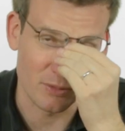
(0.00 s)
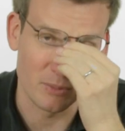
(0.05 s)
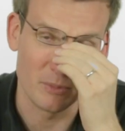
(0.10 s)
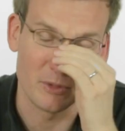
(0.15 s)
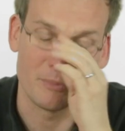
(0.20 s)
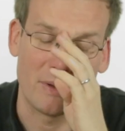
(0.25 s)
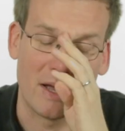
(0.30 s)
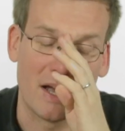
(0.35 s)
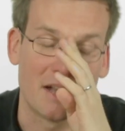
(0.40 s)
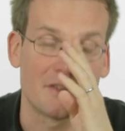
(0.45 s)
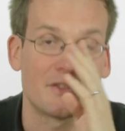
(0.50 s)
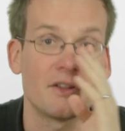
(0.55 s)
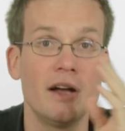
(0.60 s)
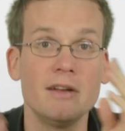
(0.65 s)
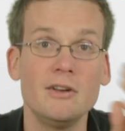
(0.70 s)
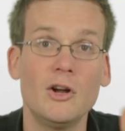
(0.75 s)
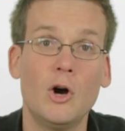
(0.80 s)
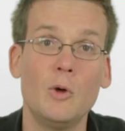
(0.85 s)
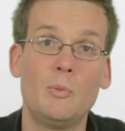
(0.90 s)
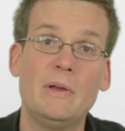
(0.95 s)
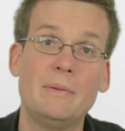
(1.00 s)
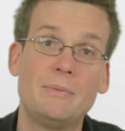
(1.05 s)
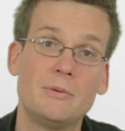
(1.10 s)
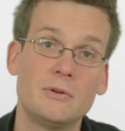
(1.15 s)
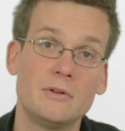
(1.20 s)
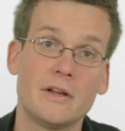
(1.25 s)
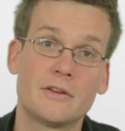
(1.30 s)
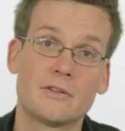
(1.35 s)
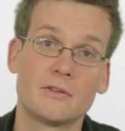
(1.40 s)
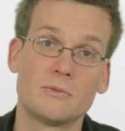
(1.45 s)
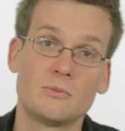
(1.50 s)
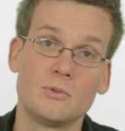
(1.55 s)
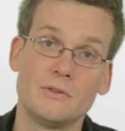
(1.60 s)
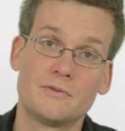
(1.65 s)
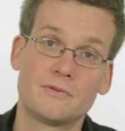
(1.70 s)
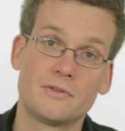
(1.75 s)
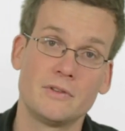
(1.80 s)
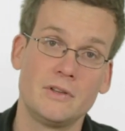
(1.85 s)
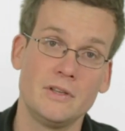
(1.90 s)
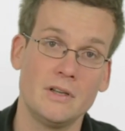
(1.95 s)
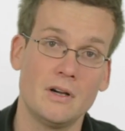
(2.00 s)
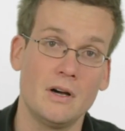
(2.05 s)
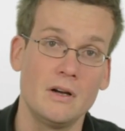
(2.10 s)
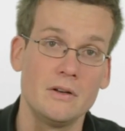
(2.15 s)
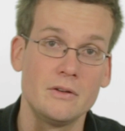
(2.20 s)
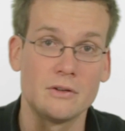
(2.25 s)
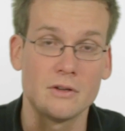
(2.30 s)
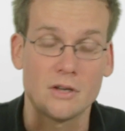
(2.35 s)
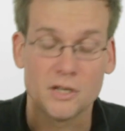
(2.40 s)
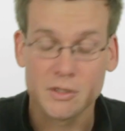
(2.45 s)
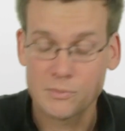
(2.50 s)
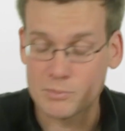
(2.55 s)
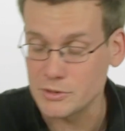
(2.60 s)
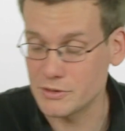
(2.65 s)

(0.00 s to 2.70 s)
from the past. I know people like to root for the underdog,